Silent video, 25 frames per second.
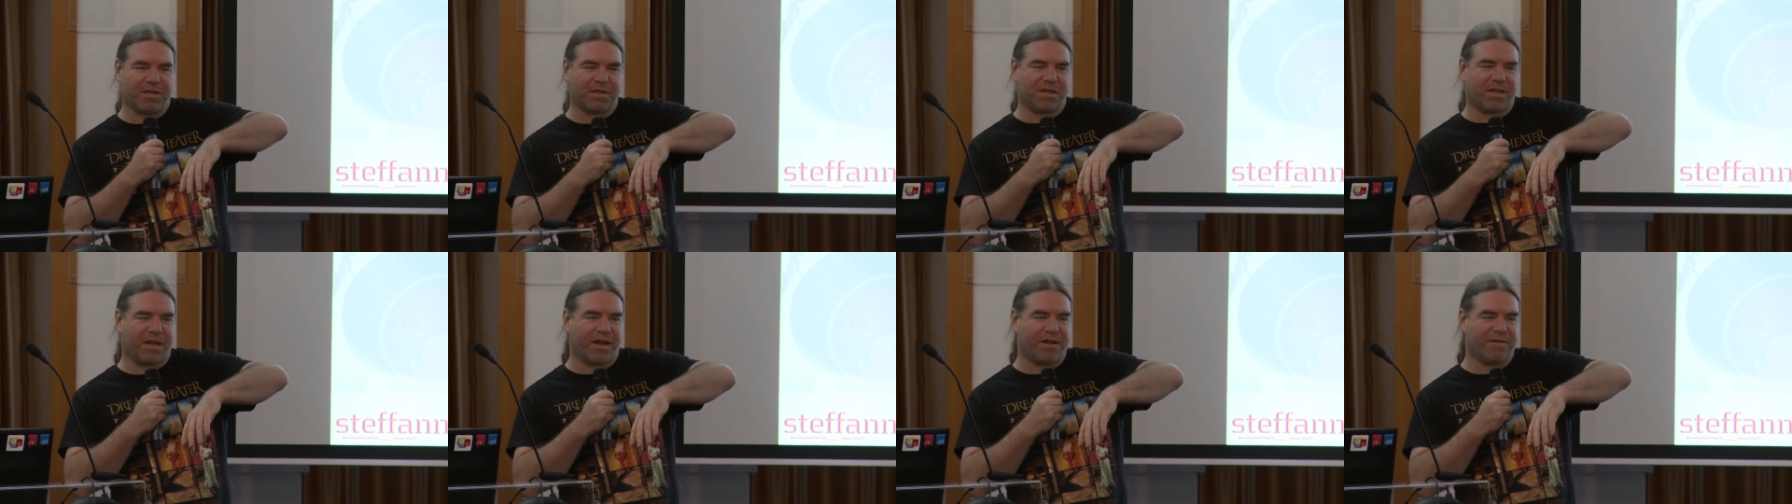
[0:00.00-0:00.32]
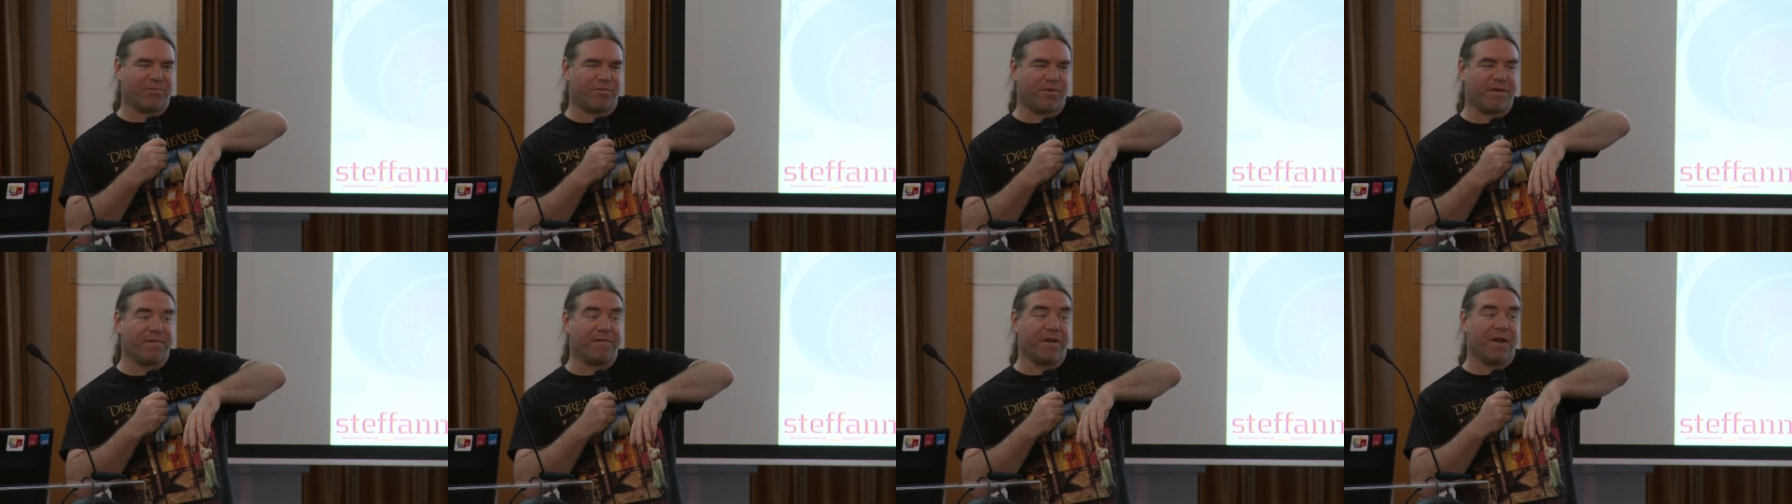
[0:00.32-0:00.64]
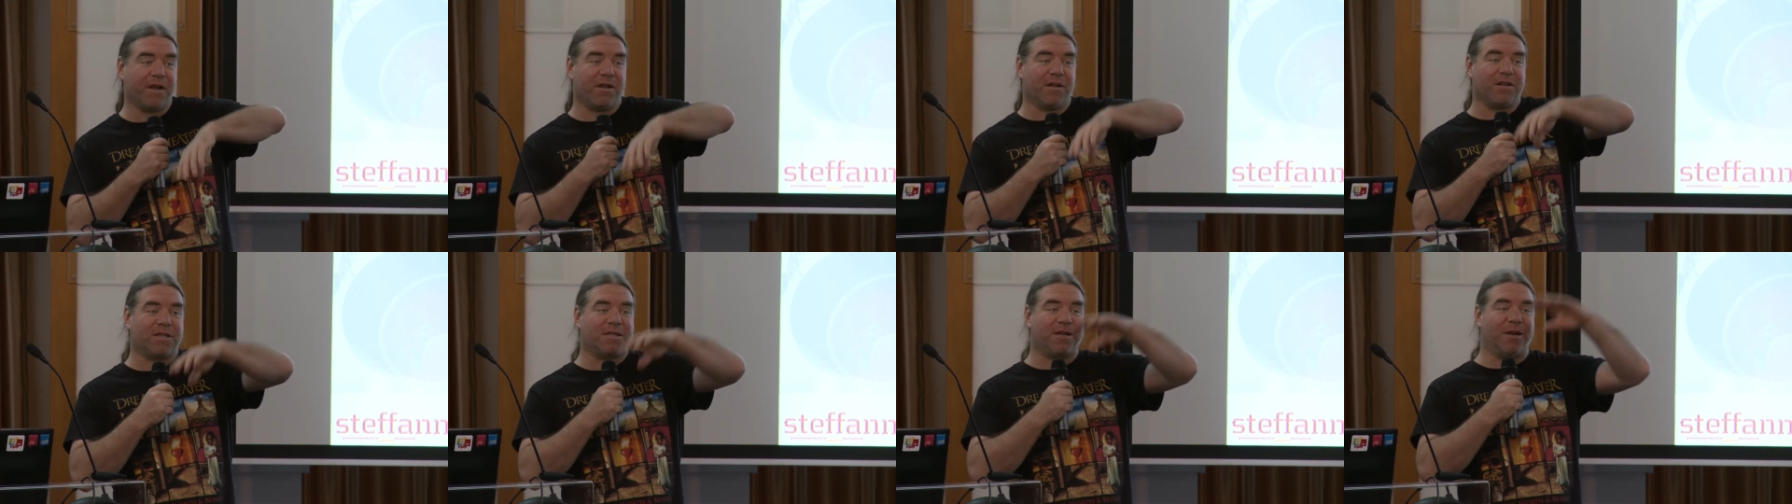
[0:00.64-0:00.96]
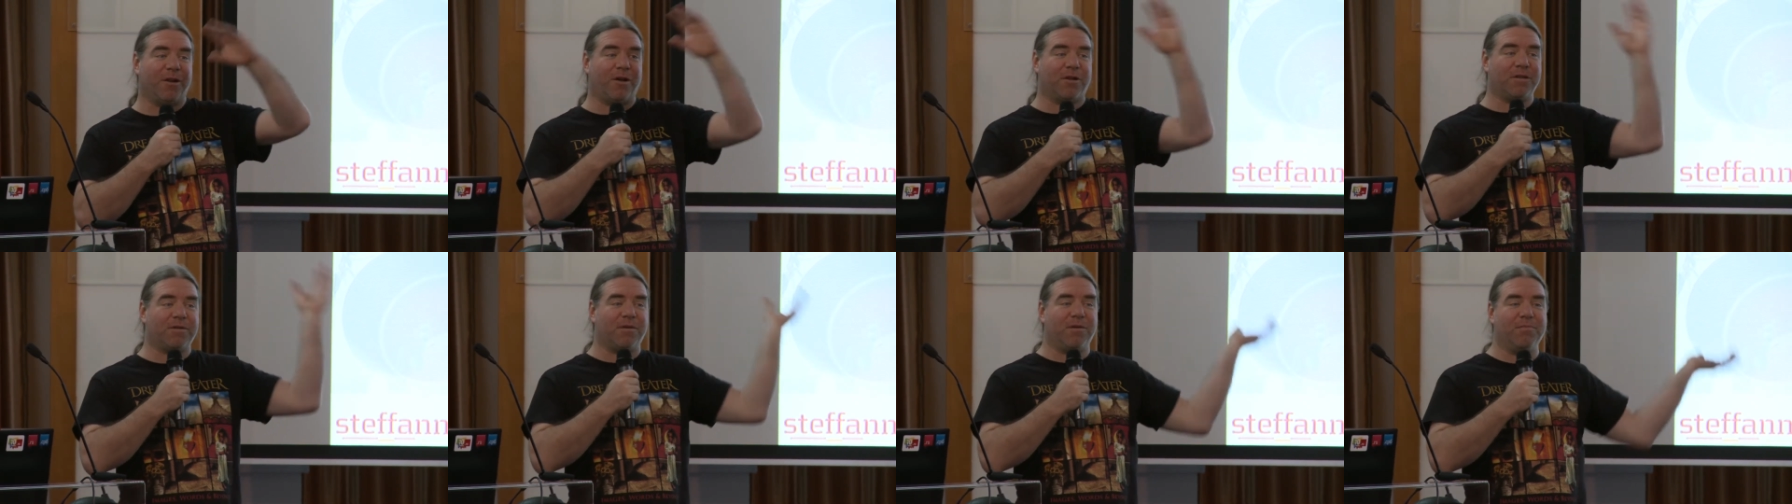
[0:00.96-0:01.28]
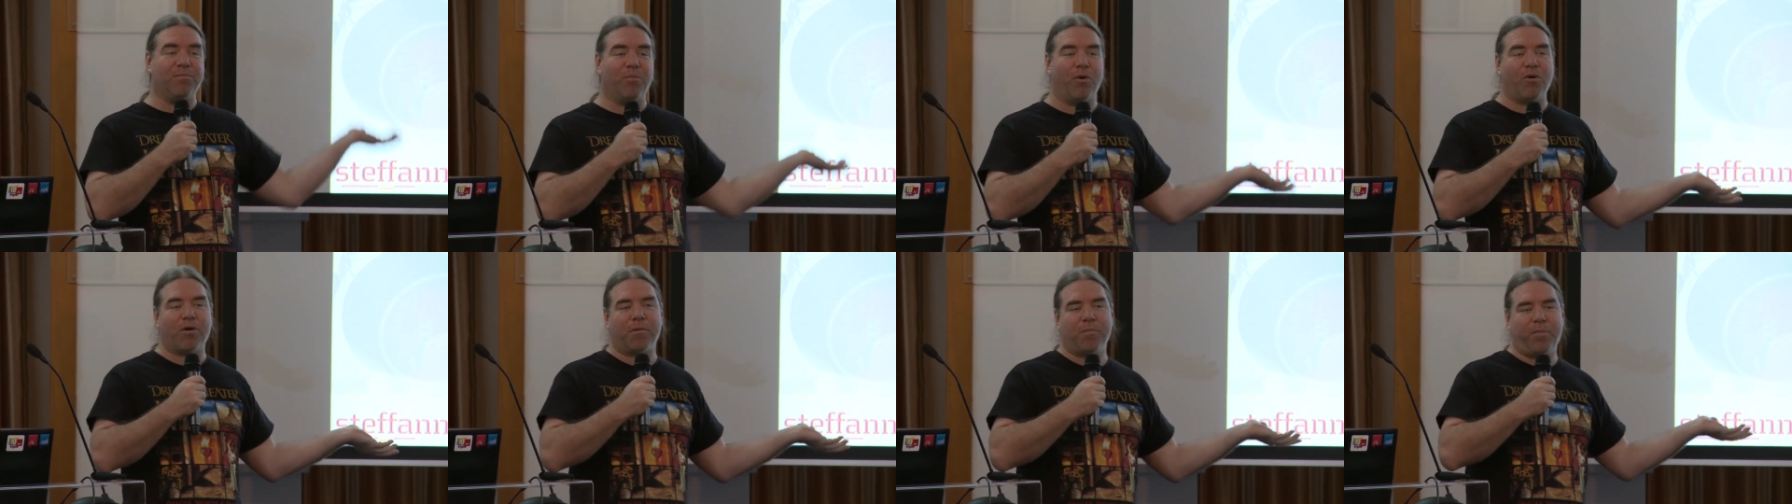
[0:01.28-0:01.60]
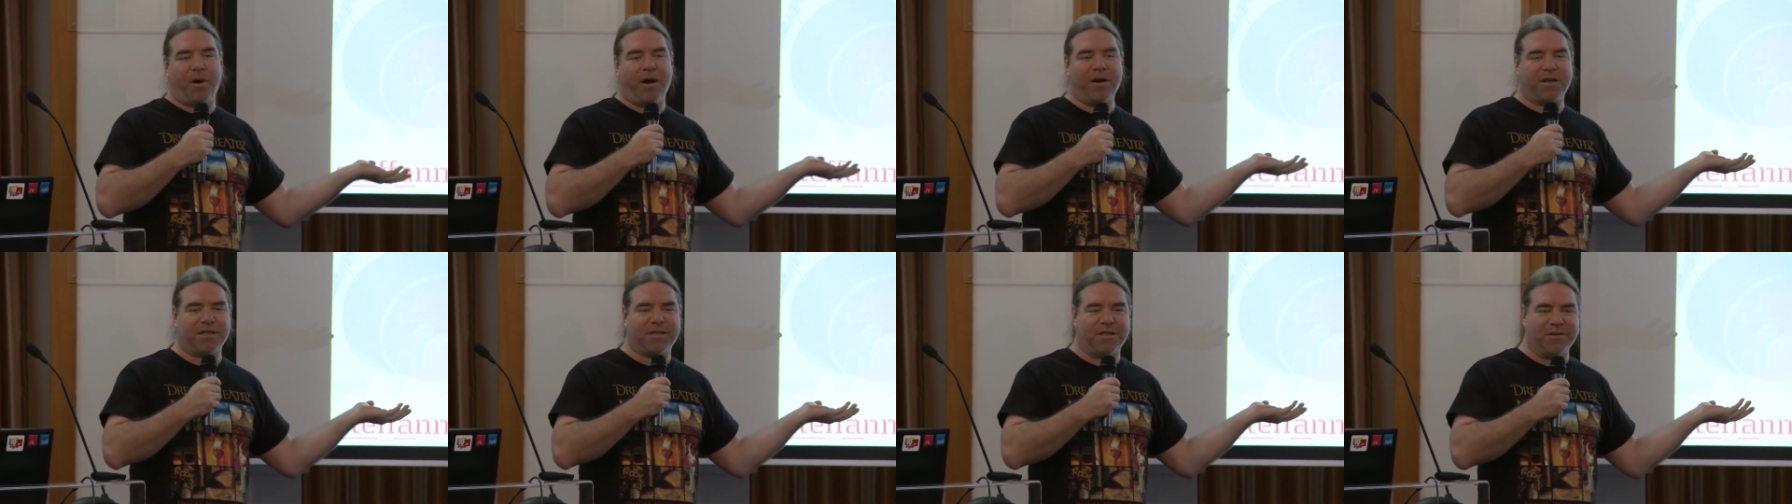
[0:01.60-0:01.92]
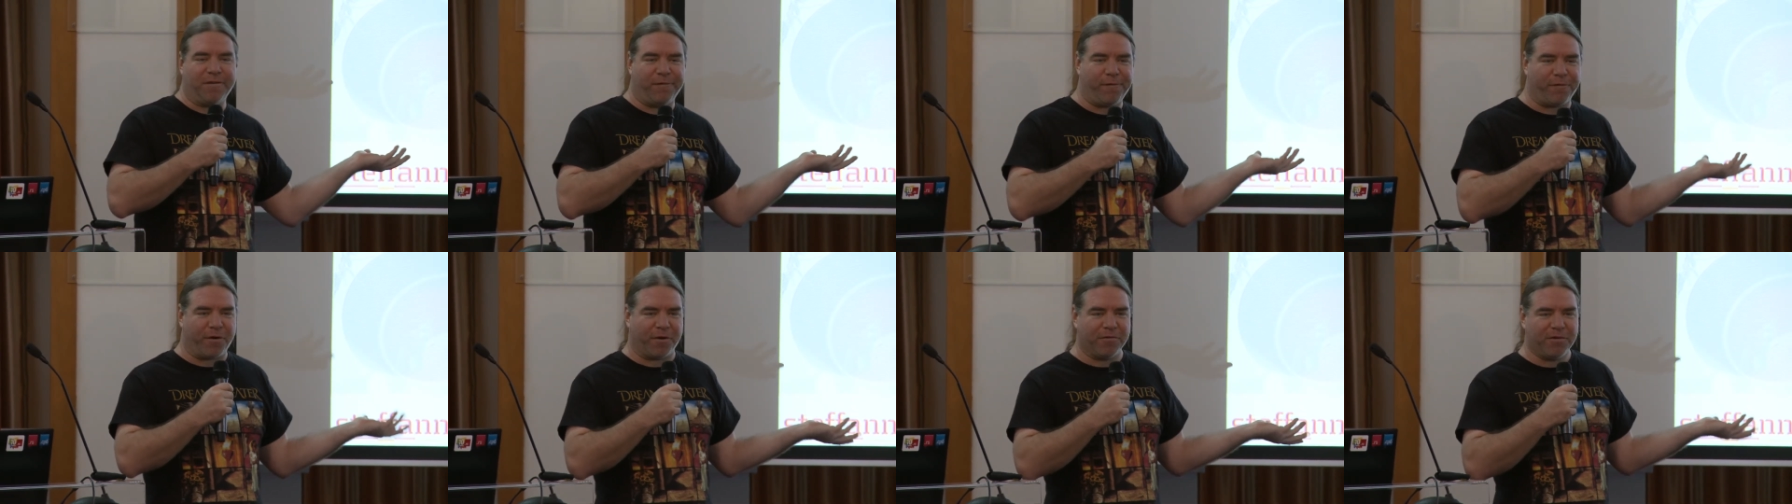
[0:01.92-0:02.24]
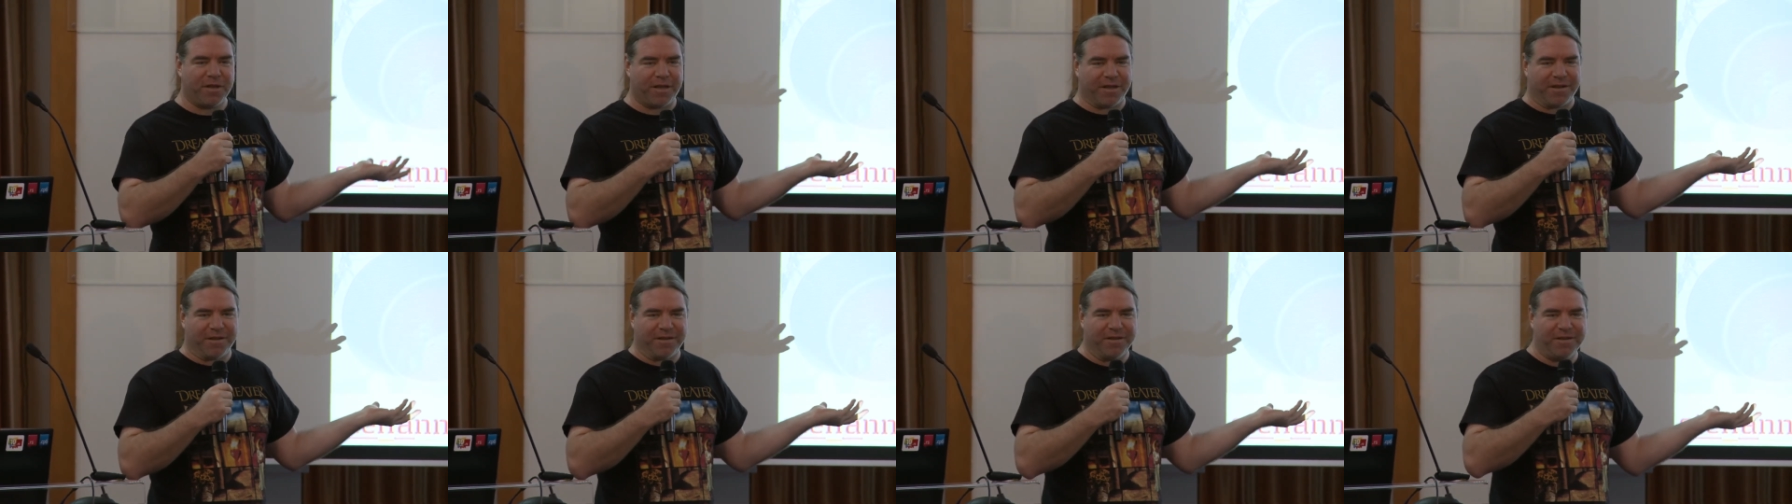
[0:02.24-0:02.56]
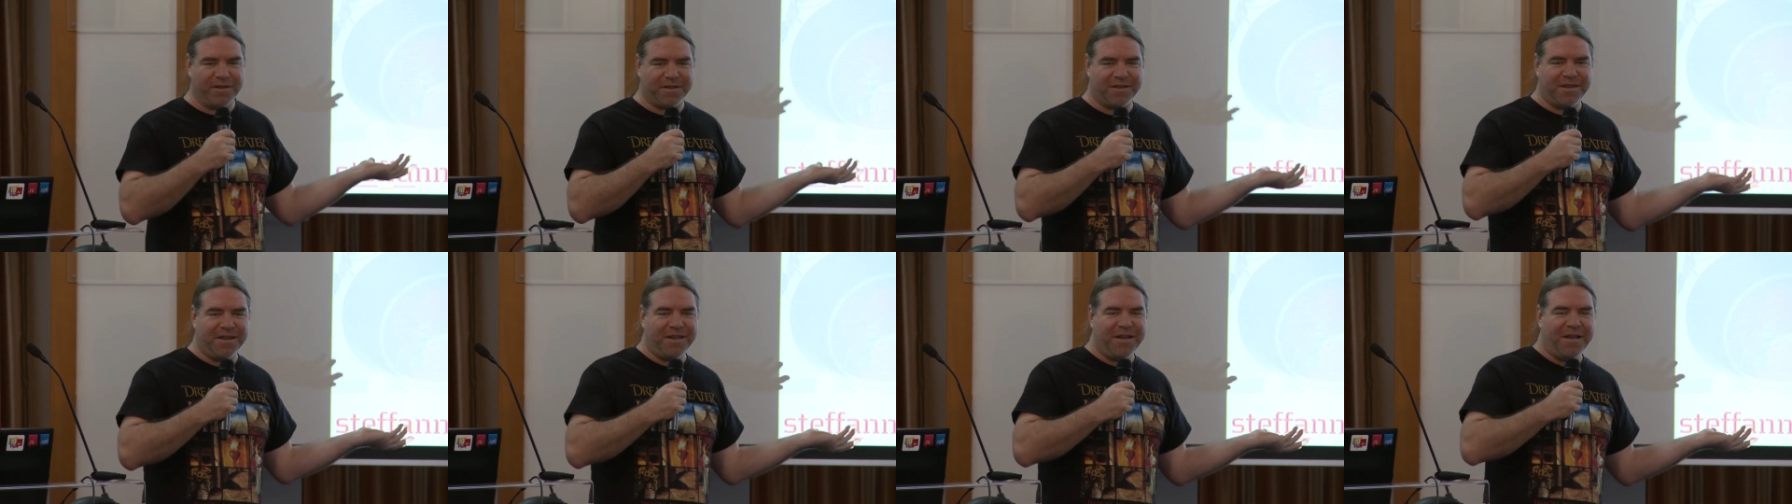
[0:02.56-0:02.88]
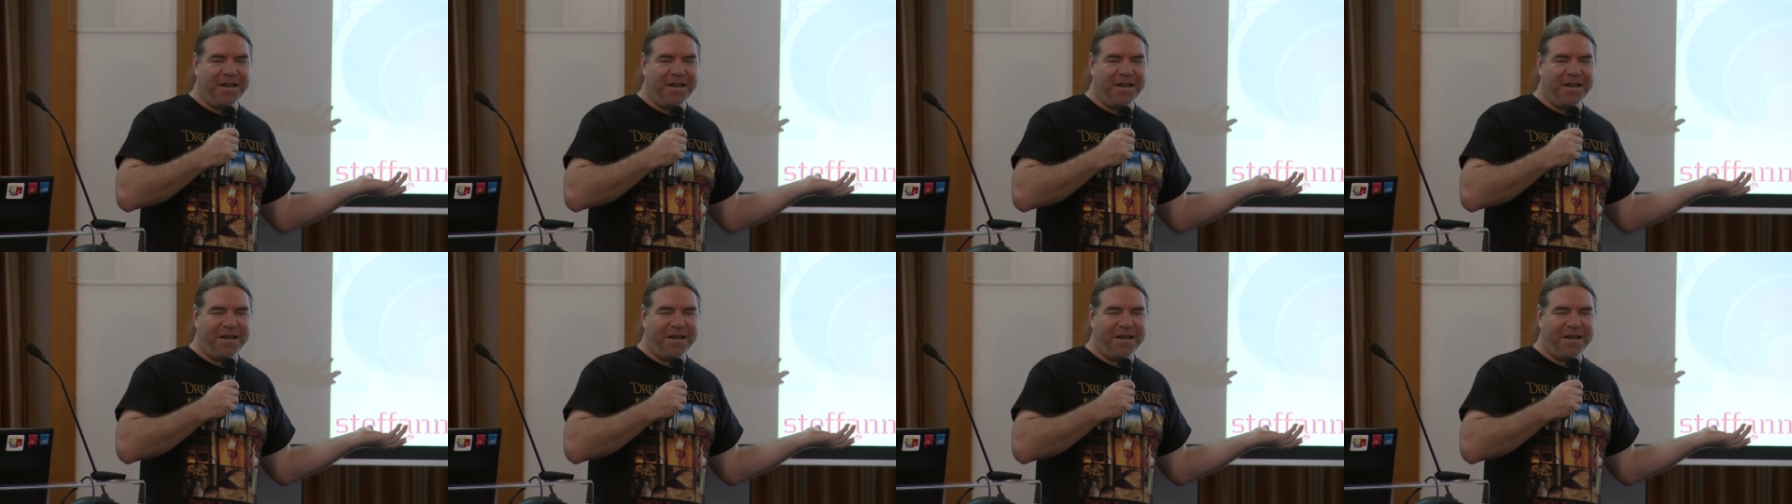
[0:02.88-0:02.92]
then reveals a lot more bugs in the front end,